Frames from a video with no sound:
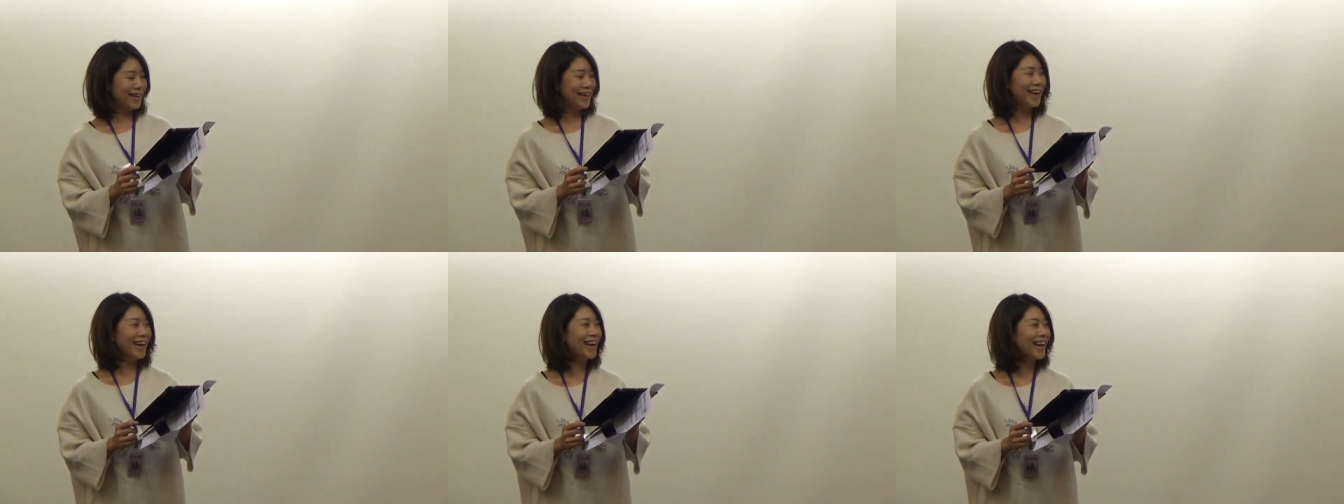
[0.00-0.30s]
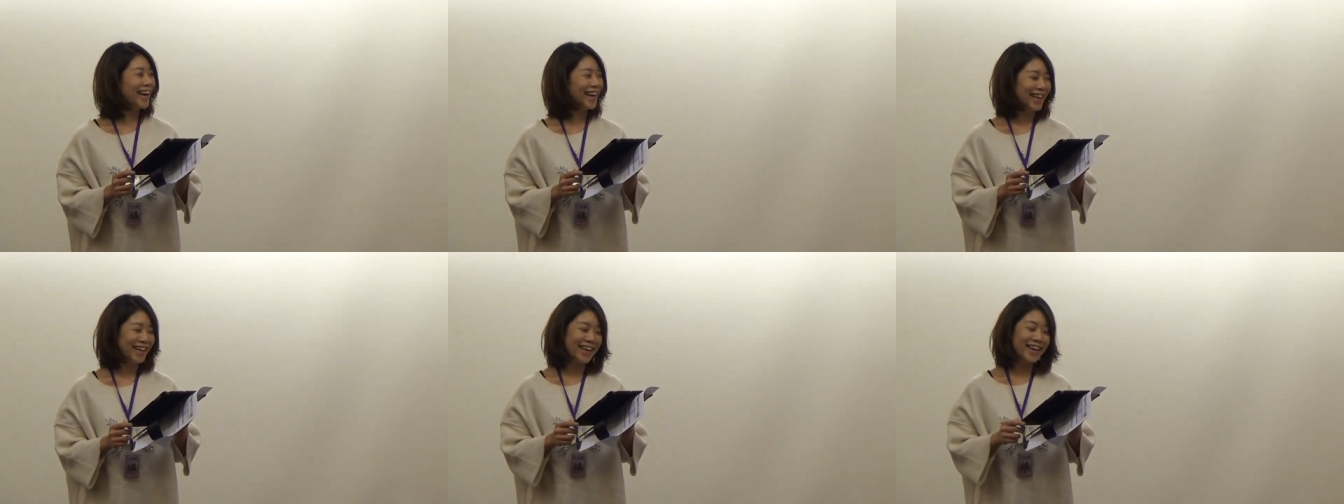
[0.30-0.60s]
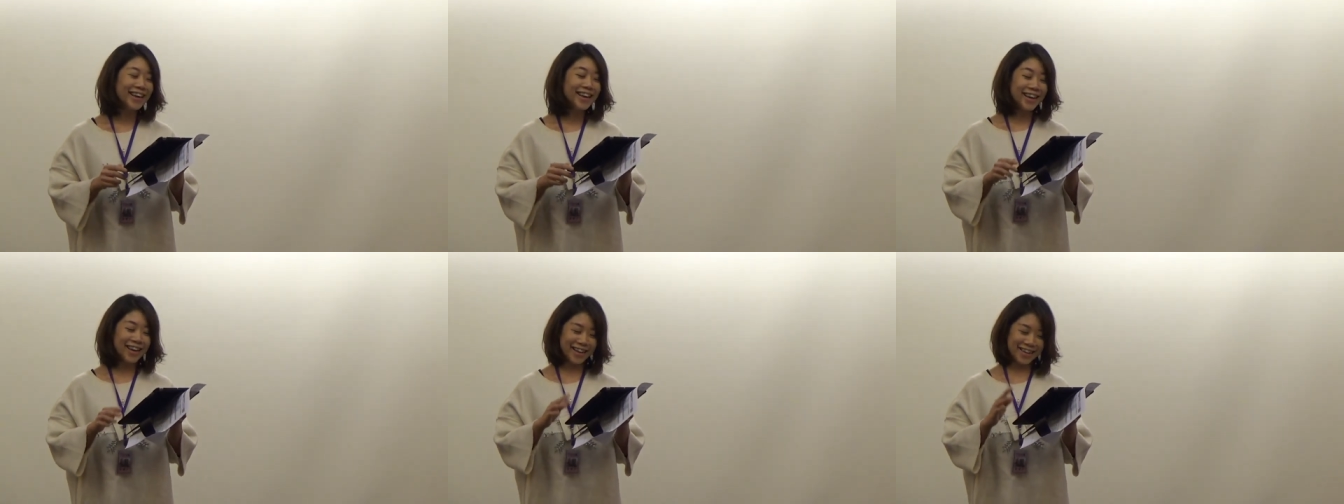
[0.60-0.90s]
and
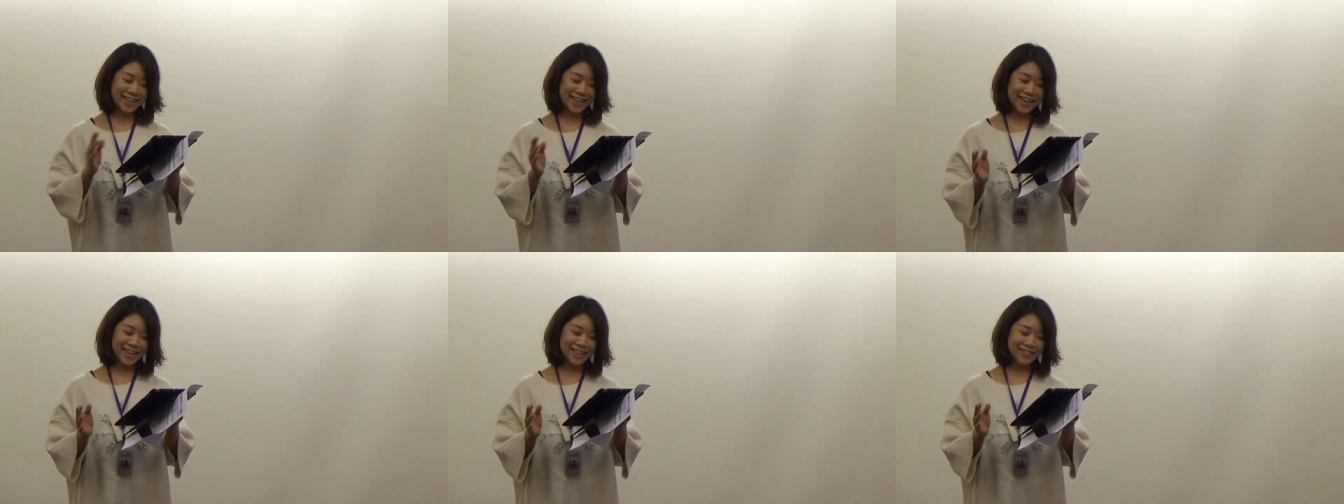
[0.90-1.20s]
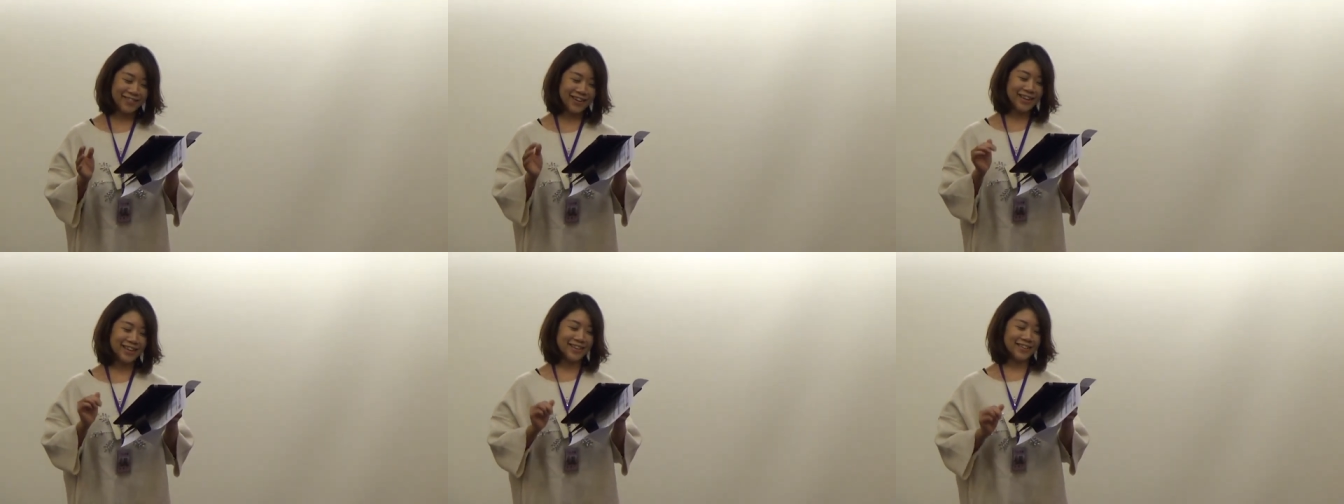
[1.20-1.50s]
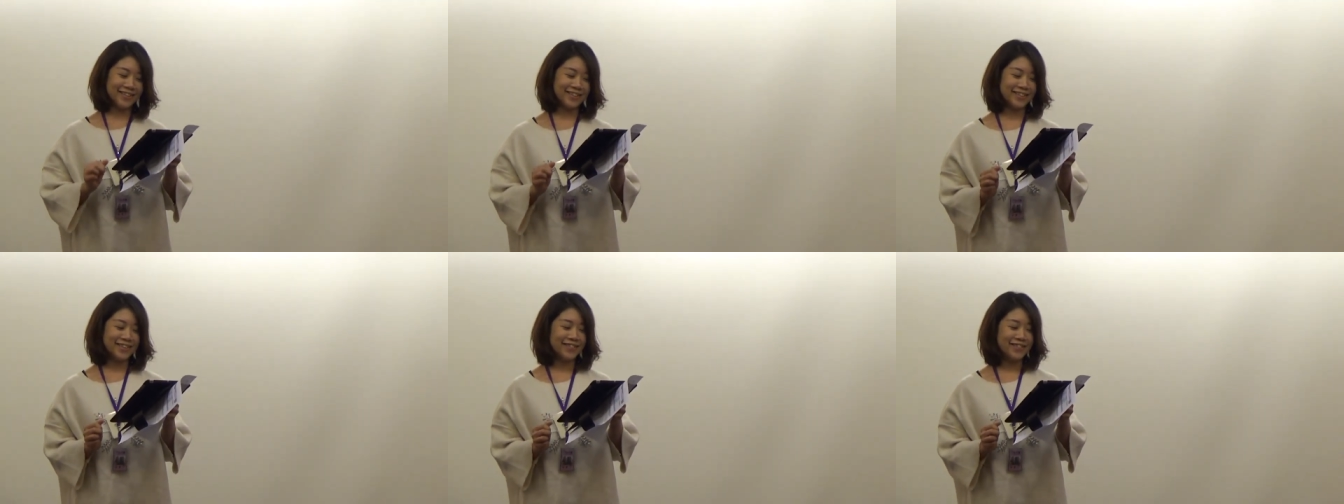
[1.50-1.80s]
the other one
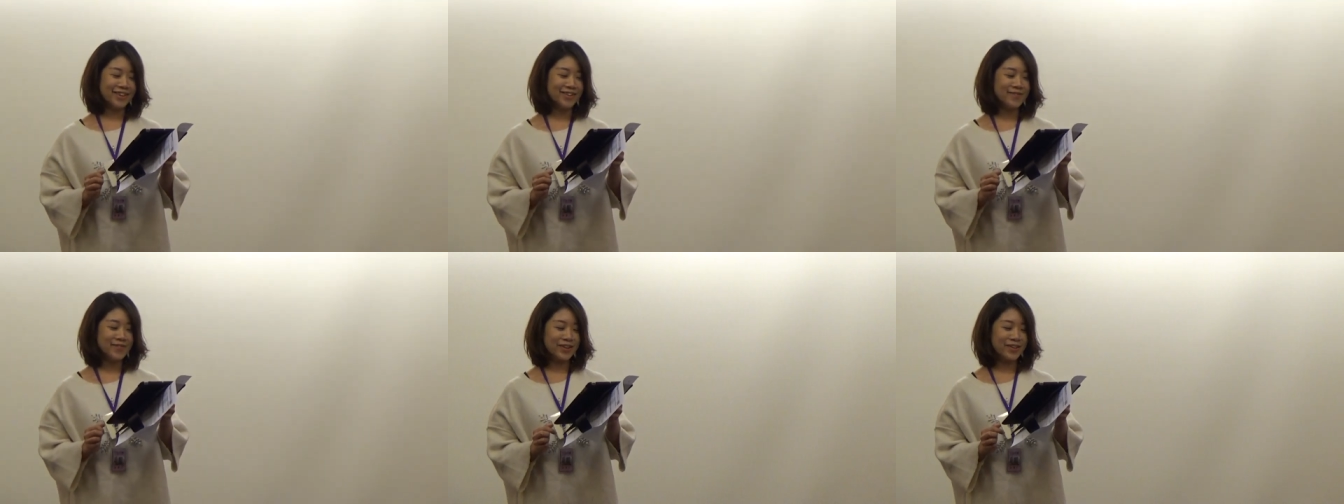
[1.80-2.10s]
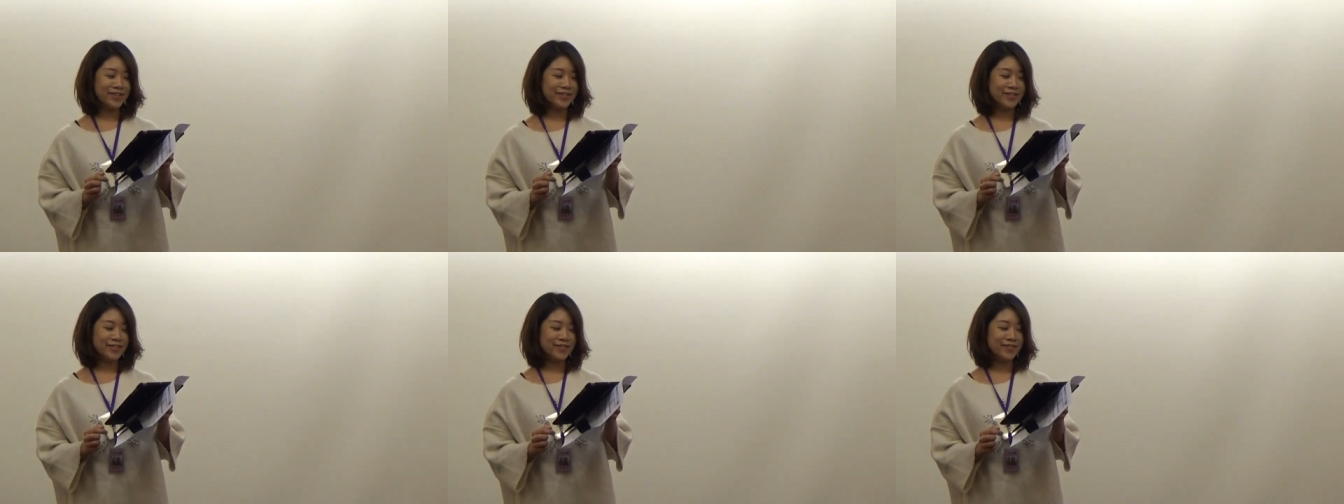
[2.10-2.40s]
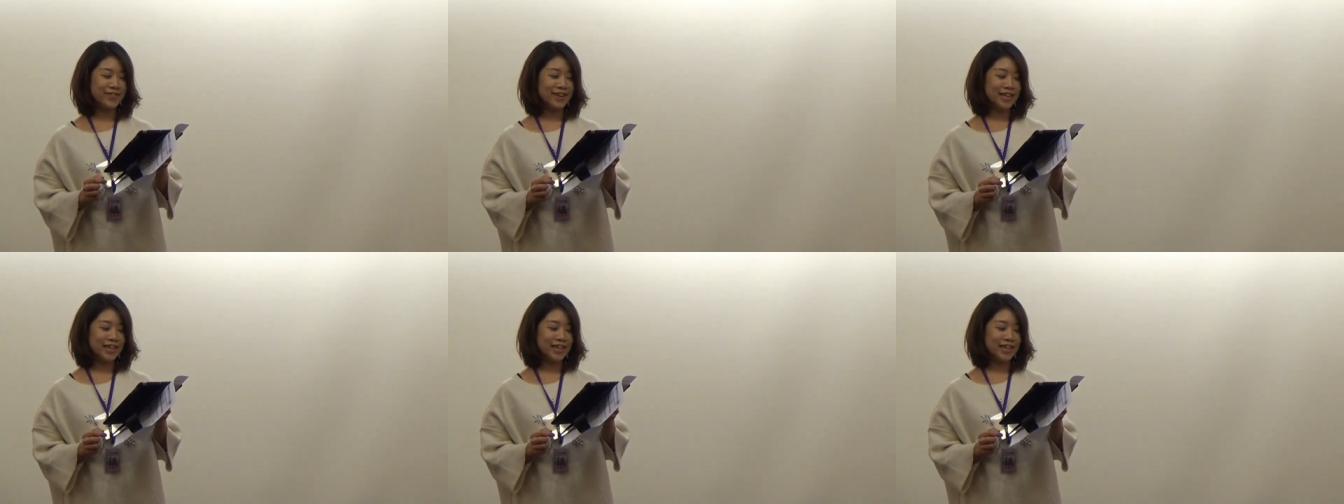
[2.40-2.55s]
is going marathon